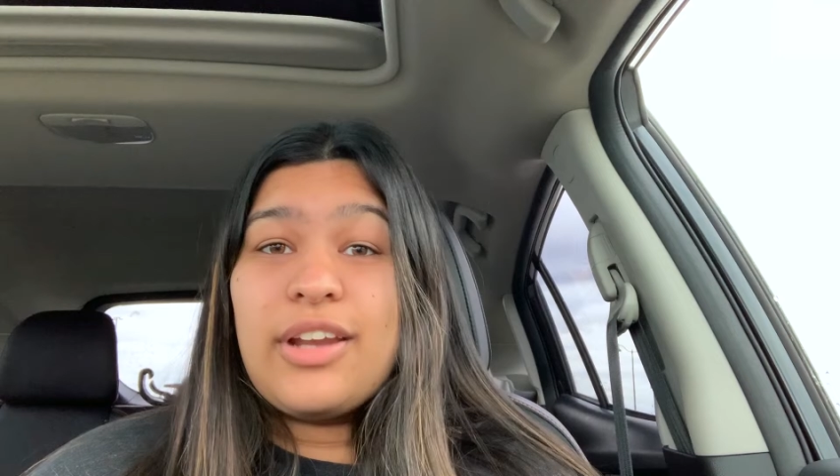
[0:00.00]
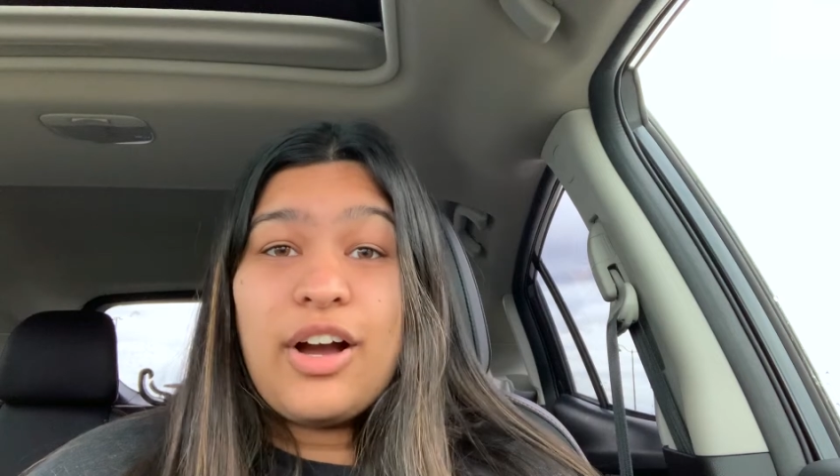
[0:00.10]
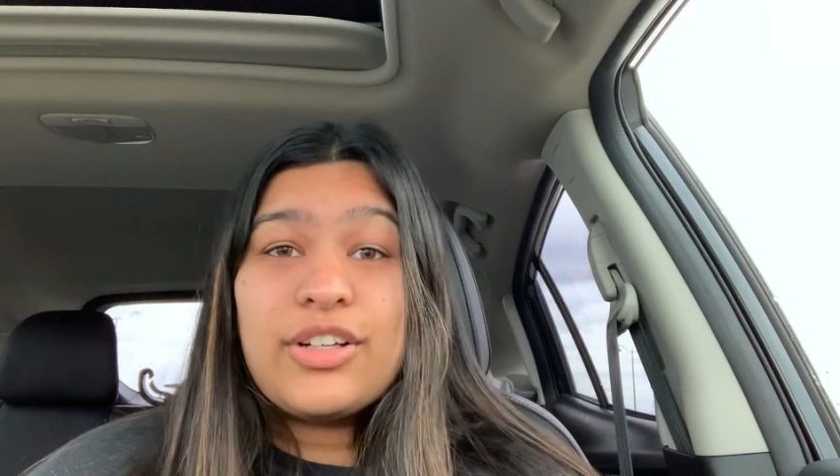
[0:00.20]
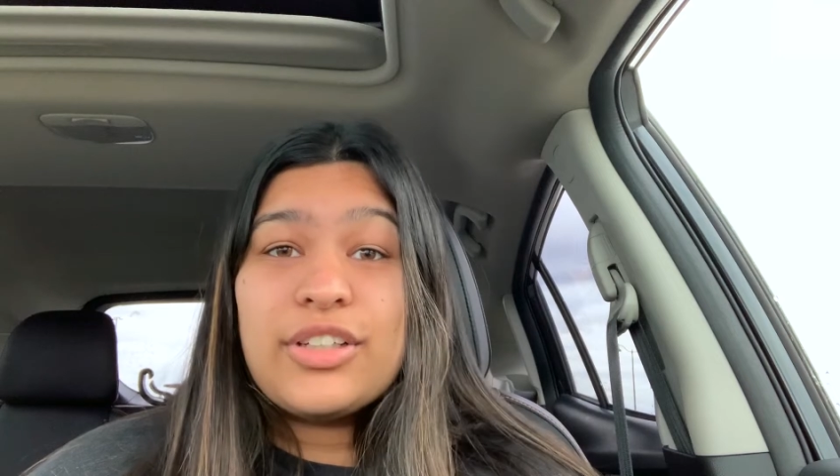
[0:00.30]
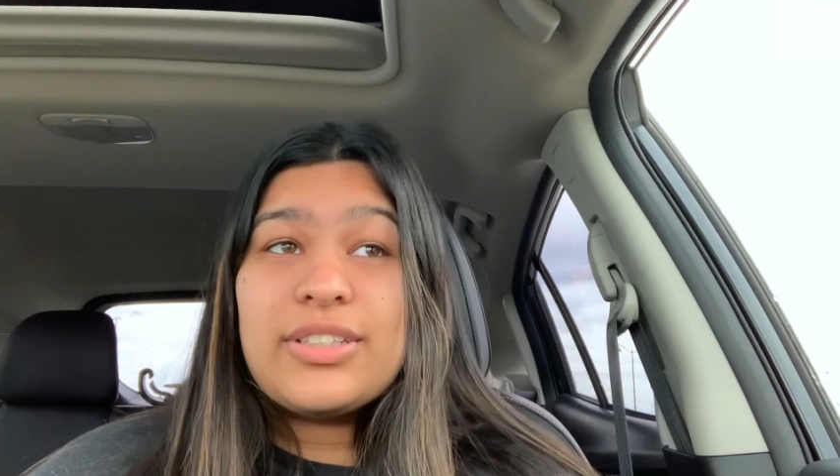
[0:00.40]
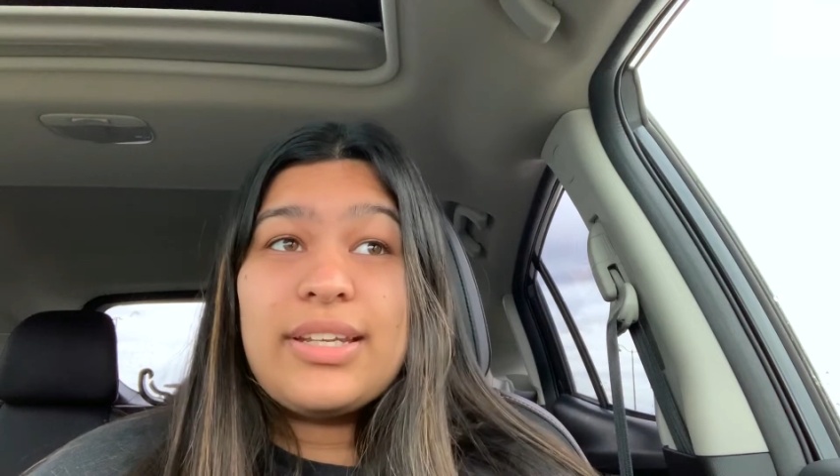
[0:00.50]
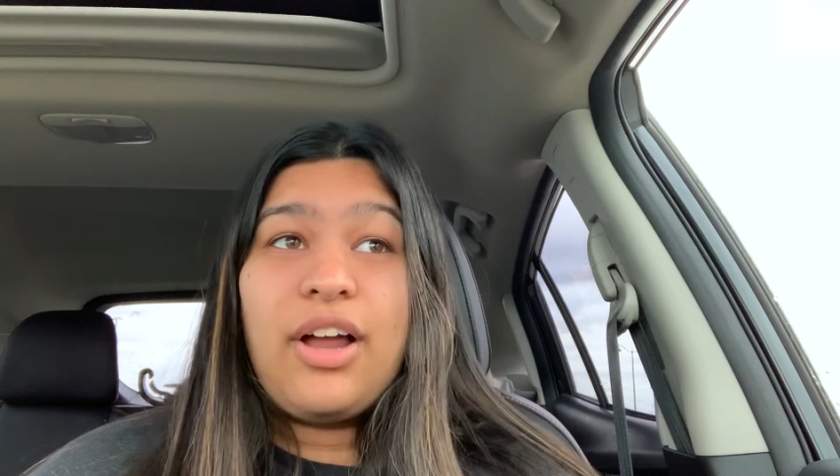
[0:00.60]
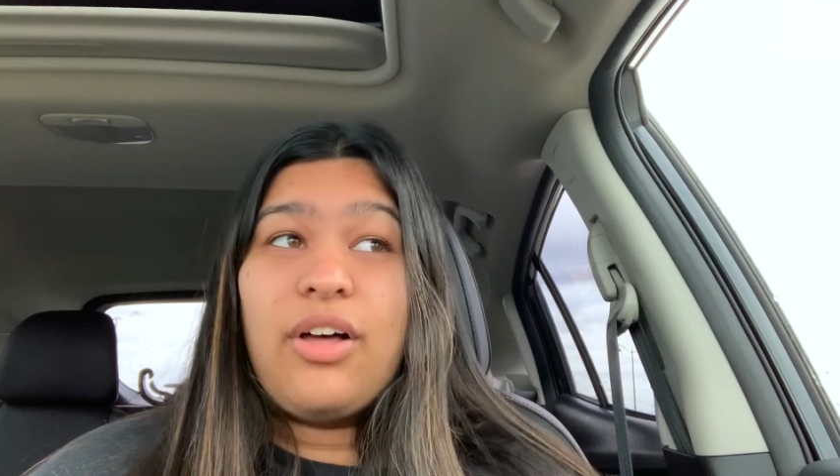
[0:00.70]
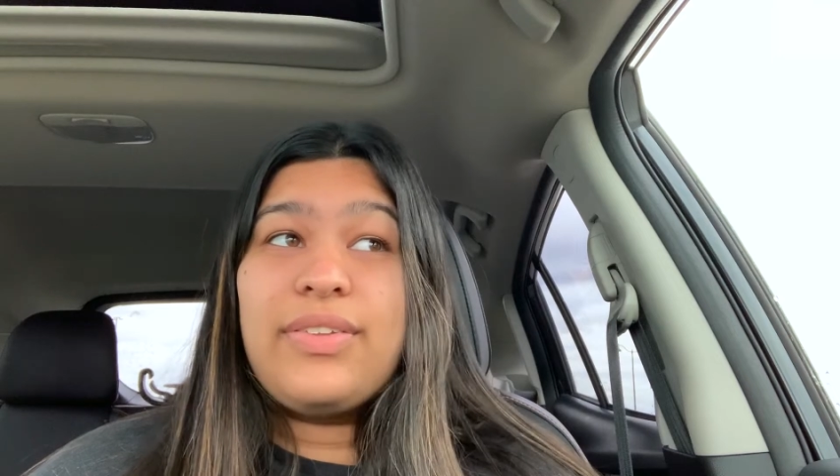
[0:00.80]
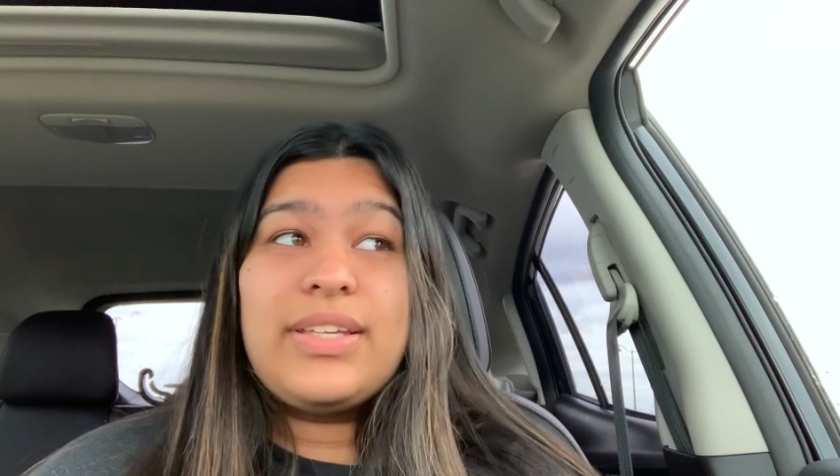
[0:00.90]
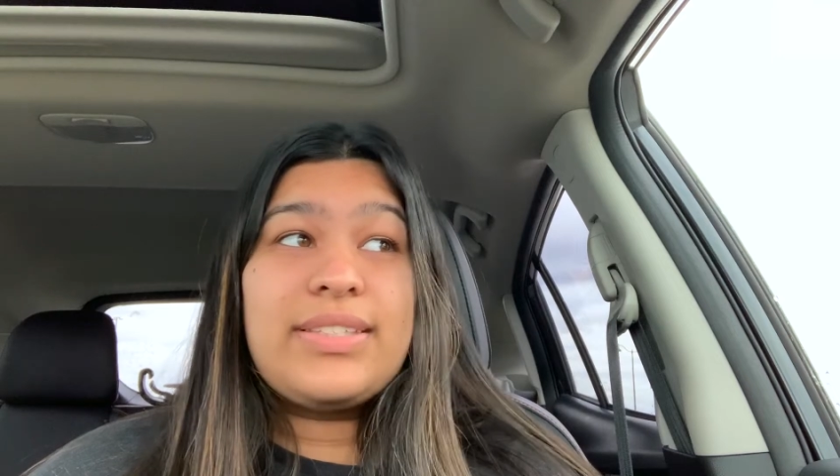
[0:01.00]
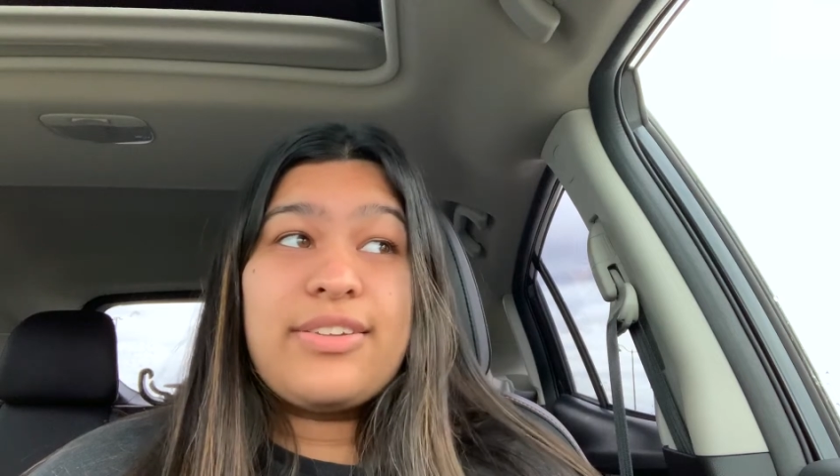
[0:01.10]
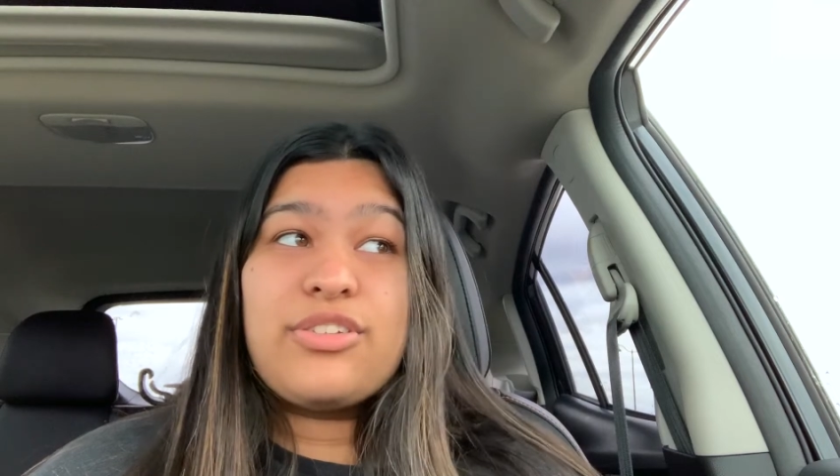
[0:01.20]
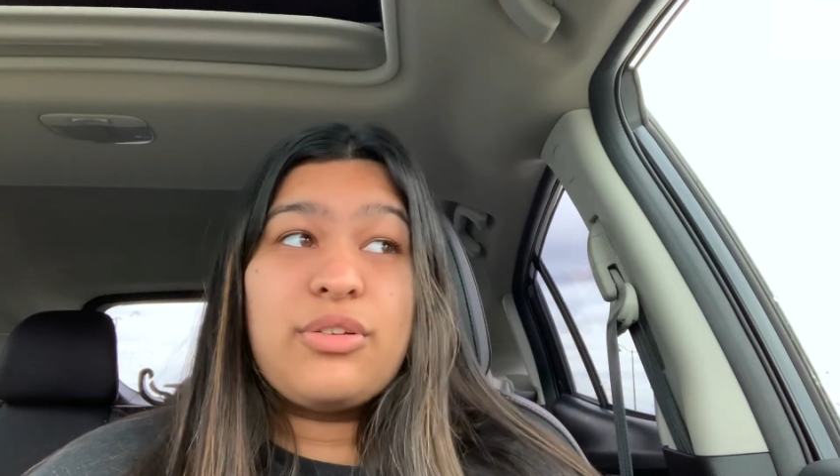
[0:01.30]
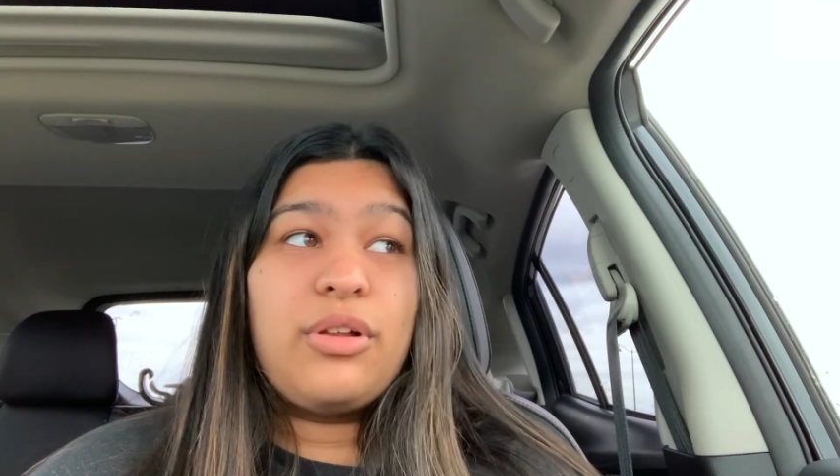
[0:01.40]
doctors and all the
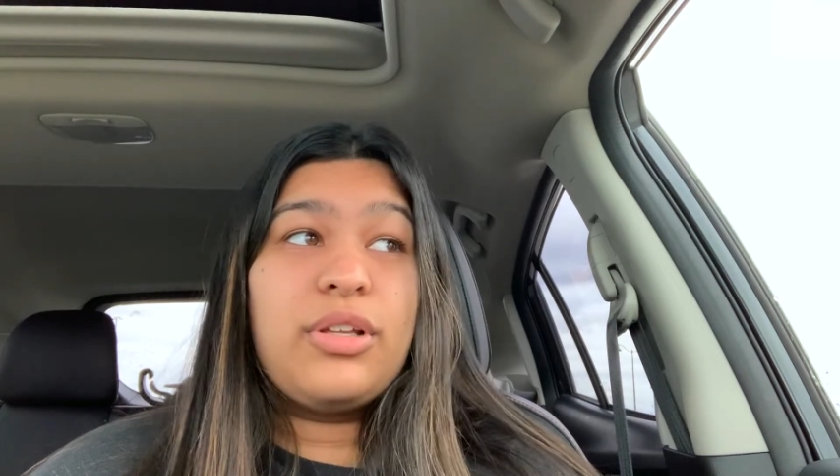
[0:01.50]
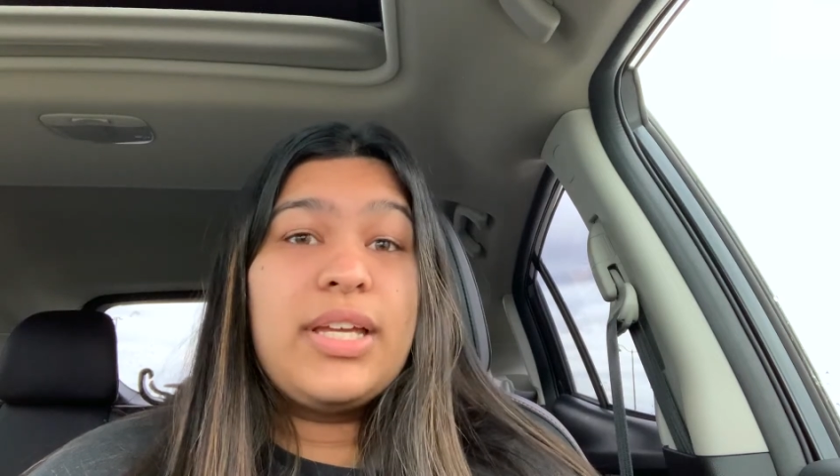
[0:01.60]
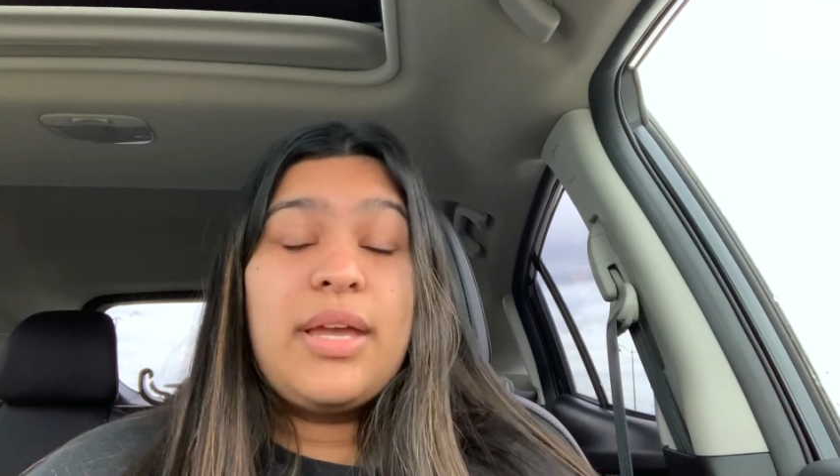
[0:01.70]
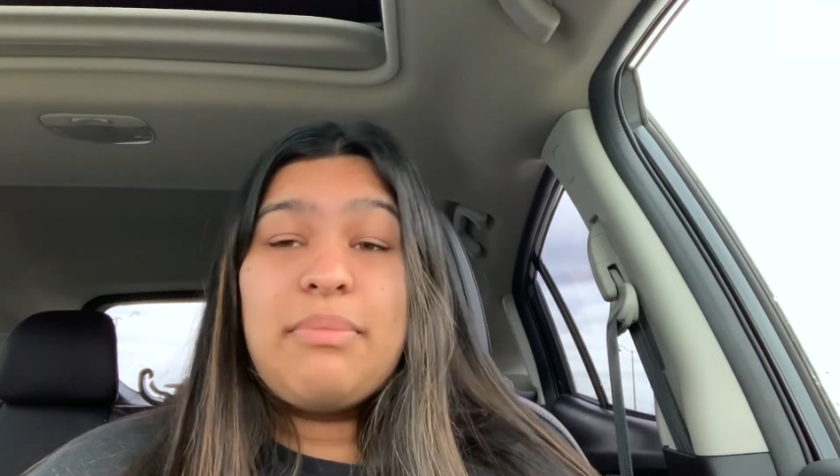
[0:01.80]
essential